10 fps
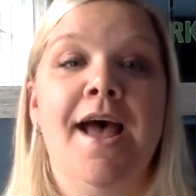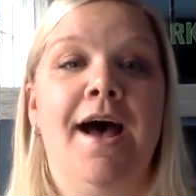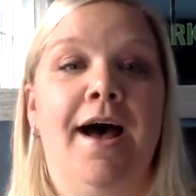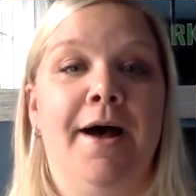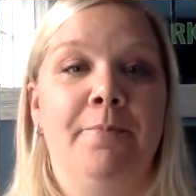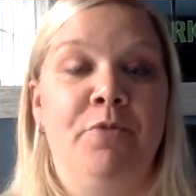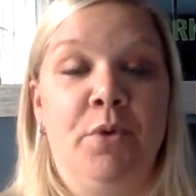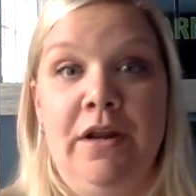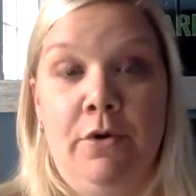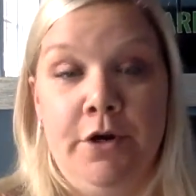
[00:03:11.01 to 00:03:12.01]
Or
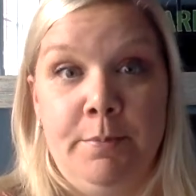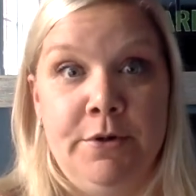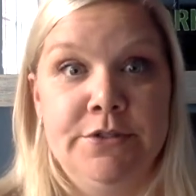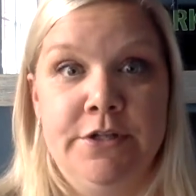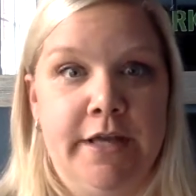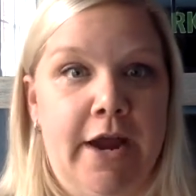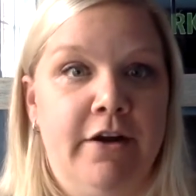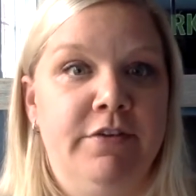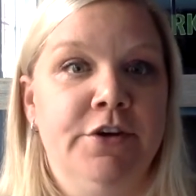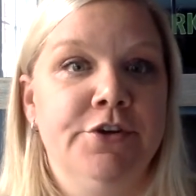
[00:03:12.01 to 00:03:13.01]
your personal account
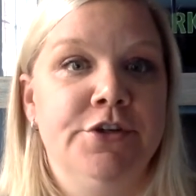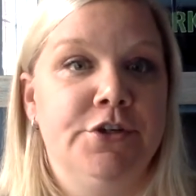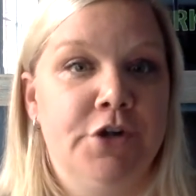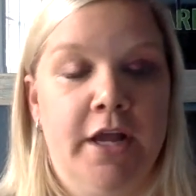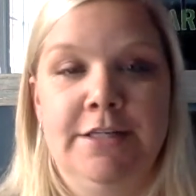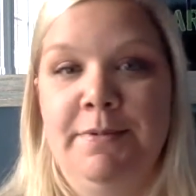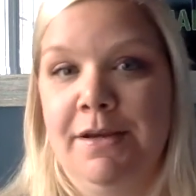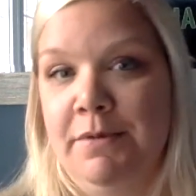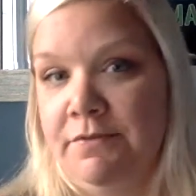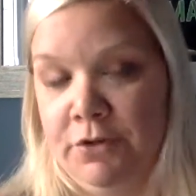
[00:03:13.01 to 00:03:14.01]
if you're just trying to
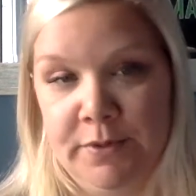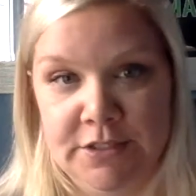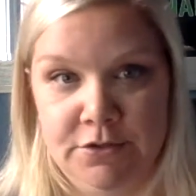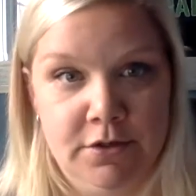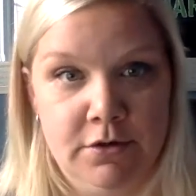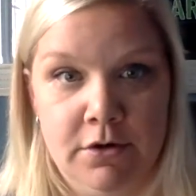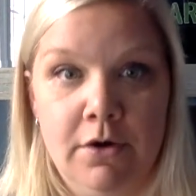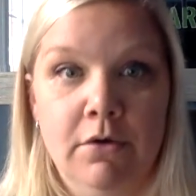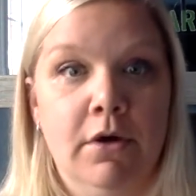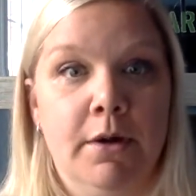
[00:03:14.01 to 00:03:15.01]
become an influencer and
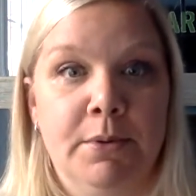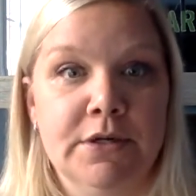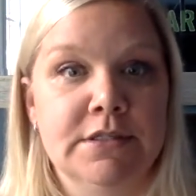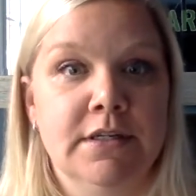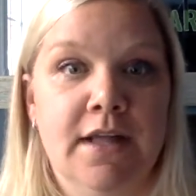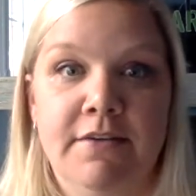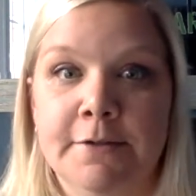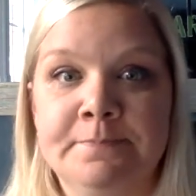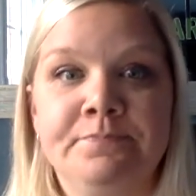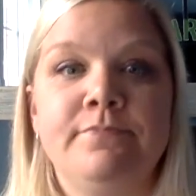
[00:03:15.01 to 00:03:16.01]
grow on a personal
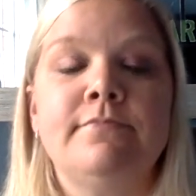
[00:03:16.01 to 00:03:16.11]
level.